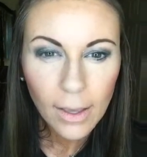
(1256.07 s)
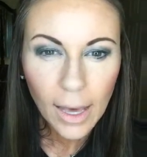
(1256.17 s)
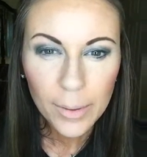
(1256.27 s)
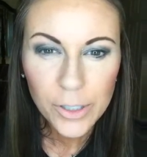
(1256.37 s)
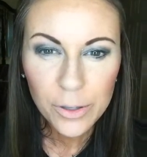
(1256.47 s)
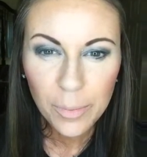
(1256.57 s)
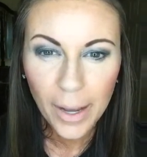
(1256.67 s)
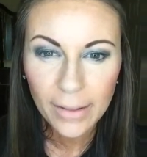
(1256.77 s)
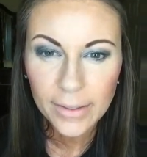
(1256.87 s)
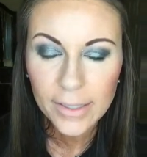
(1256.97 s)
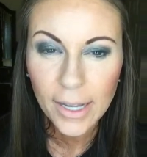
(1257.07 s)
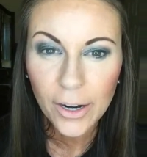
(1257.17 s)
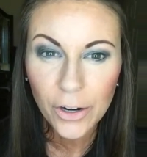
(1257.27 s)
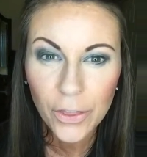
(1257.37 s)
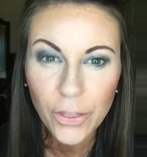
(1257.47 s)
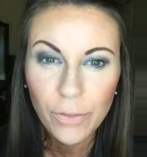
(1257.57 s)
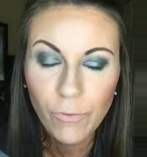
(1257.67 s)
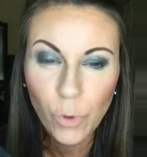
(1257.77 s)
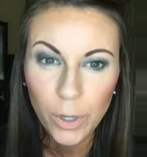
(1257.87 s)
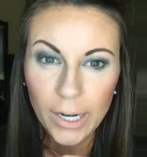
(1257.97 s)
How much are the palettes? They are
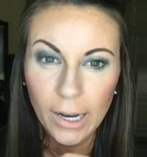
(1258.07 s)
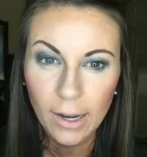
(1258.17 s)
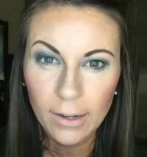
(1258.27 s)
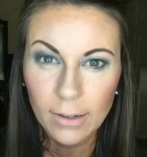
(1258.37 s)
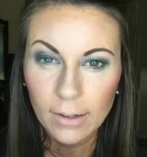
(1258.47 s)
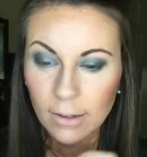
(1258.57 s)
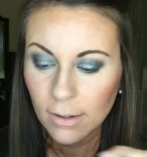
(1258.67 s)
49.